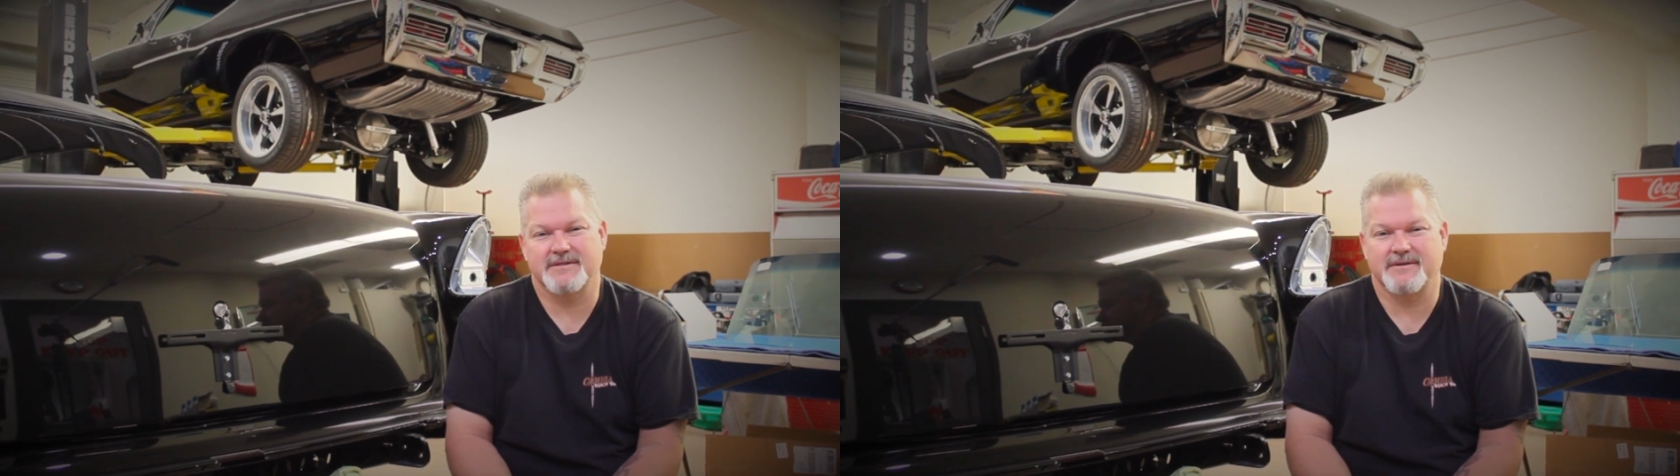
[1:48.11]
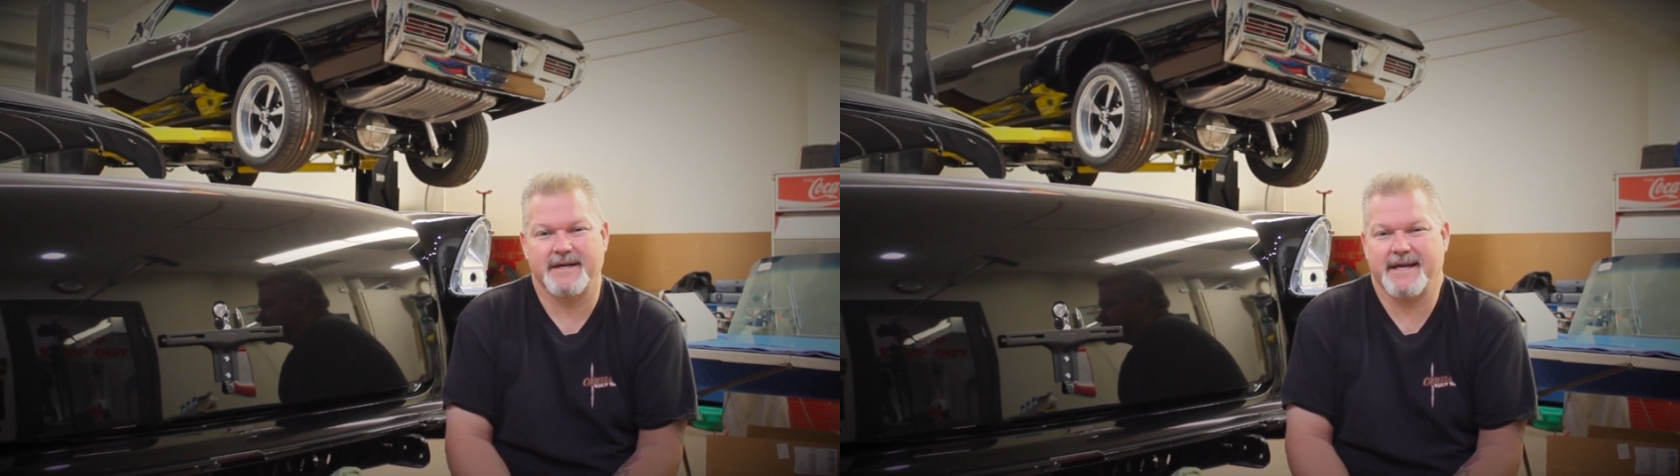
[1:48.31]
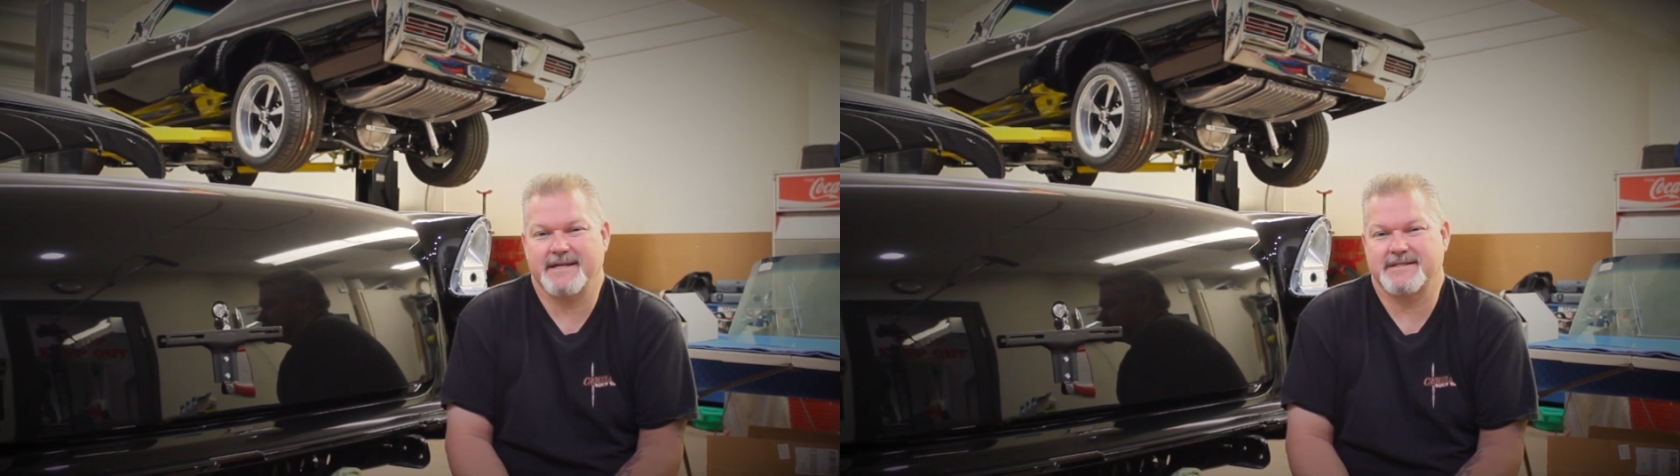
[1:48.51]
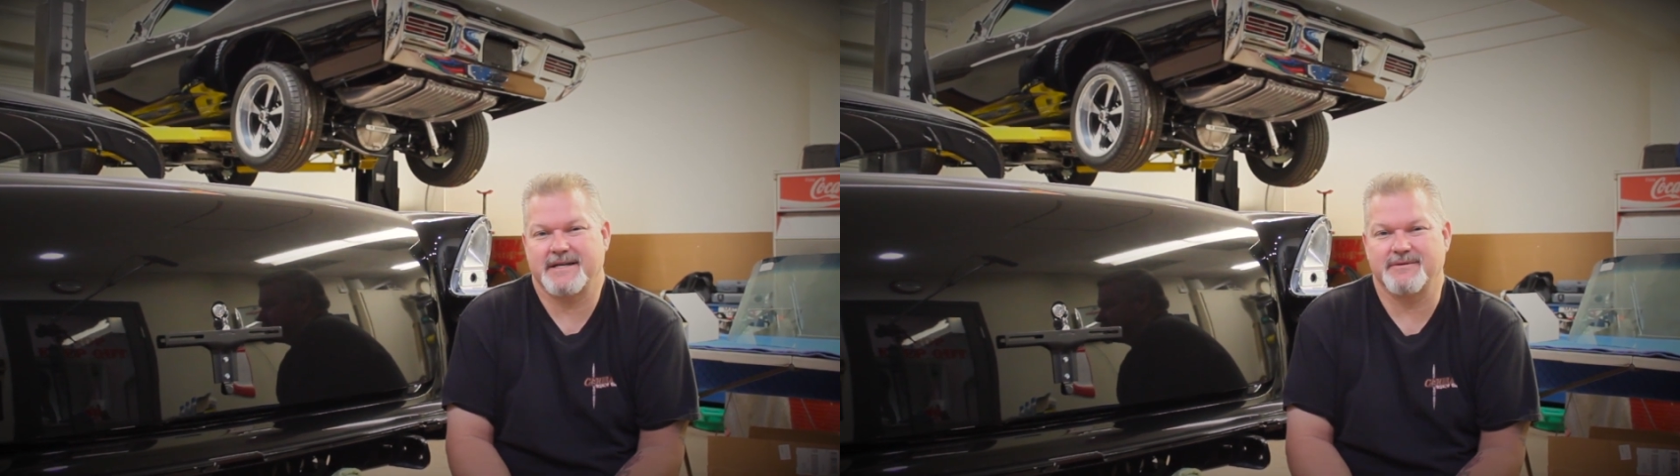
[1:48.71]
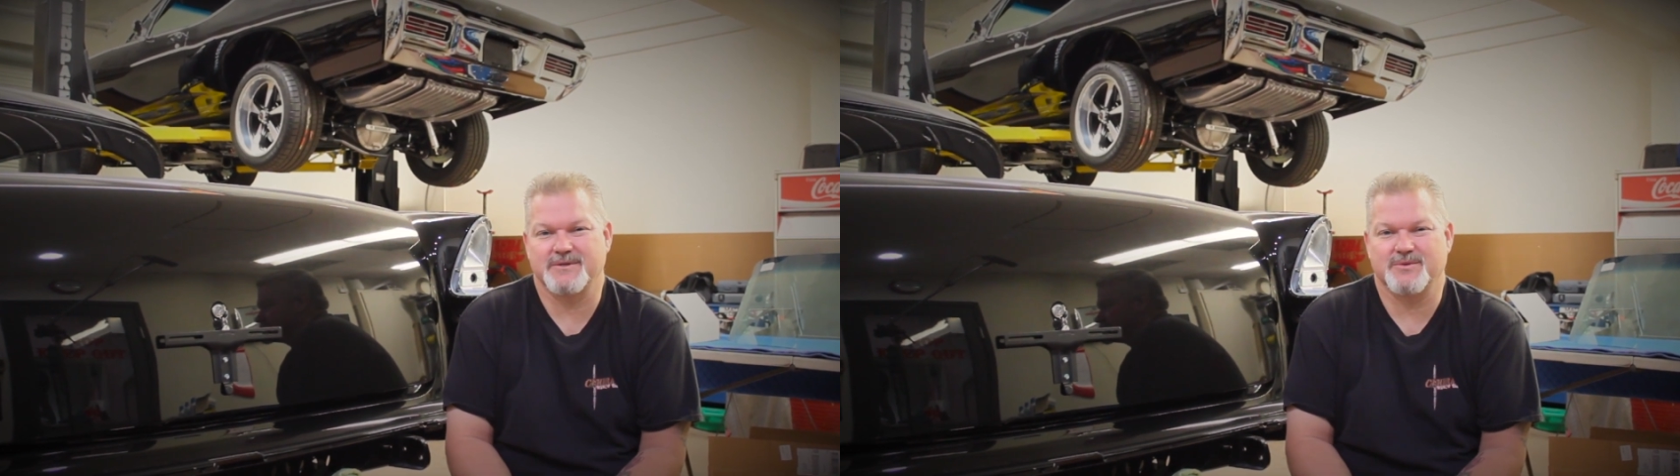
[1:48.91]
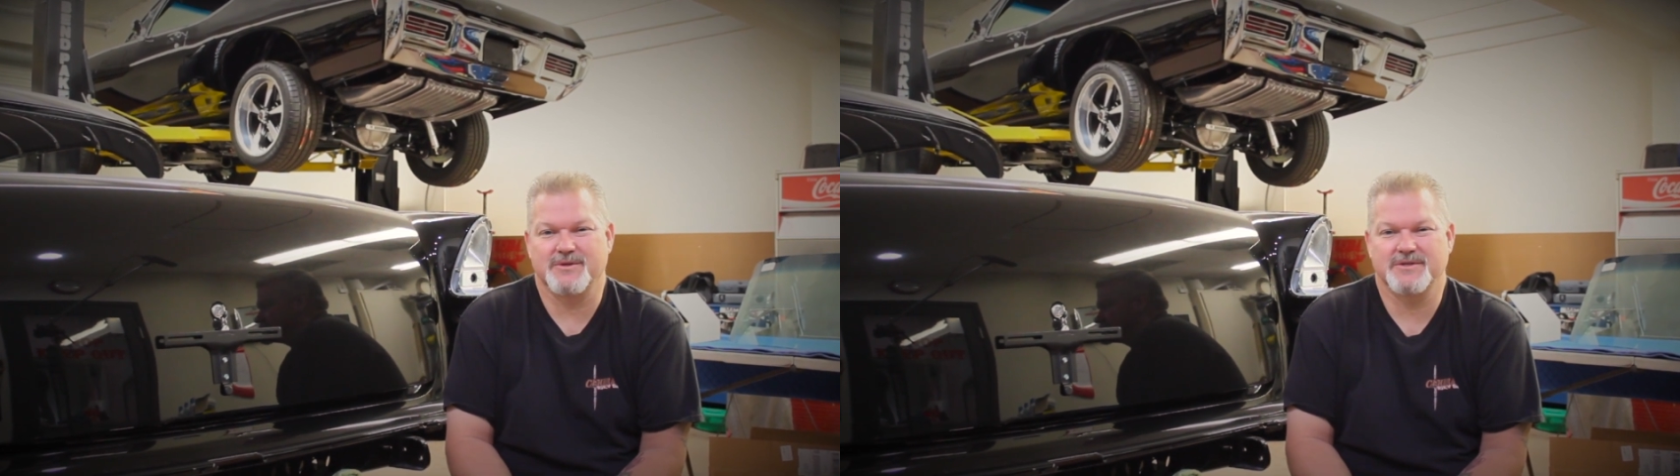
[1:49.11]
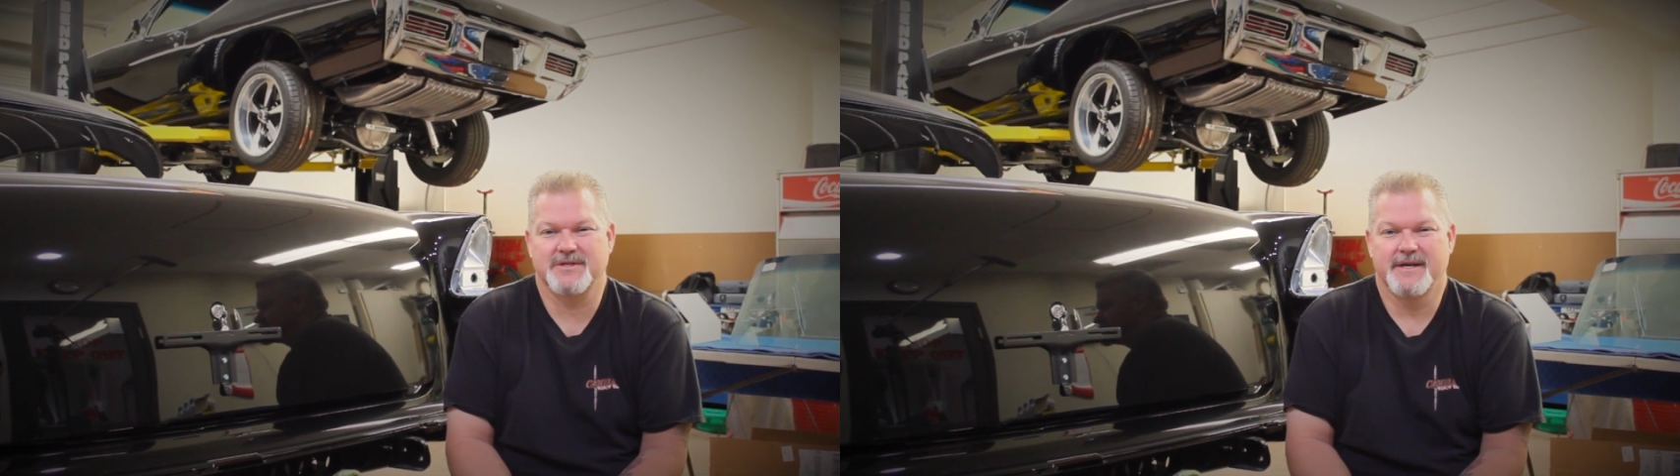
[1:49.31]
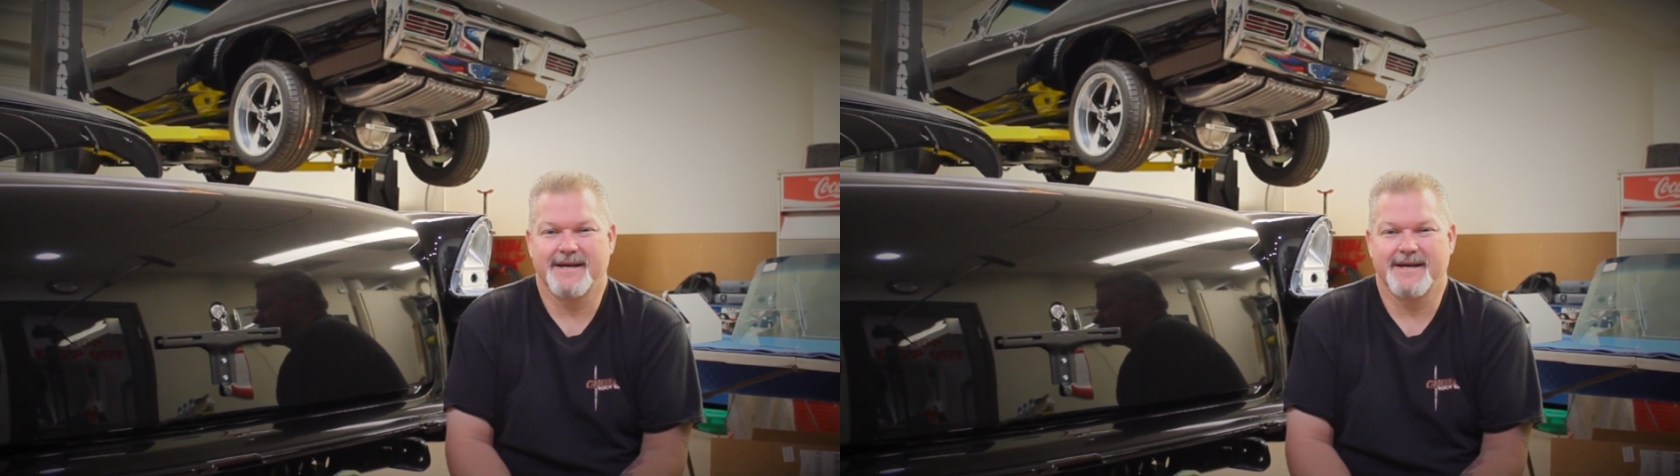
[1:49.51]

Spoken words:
so I can't say it was worst.